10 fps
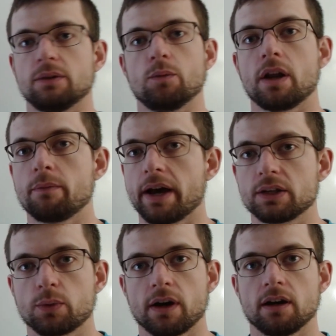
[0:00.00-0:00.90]
and
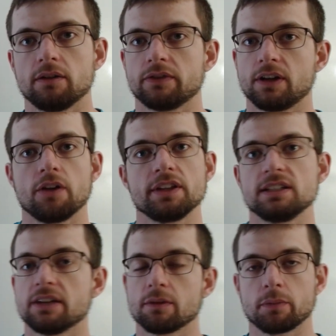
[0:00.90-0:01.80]
1x12 and all these
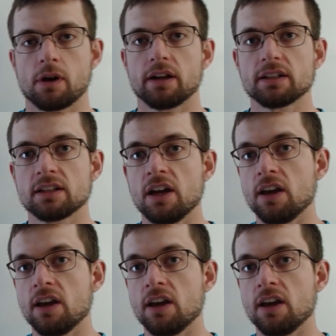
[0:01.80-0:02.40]
different products,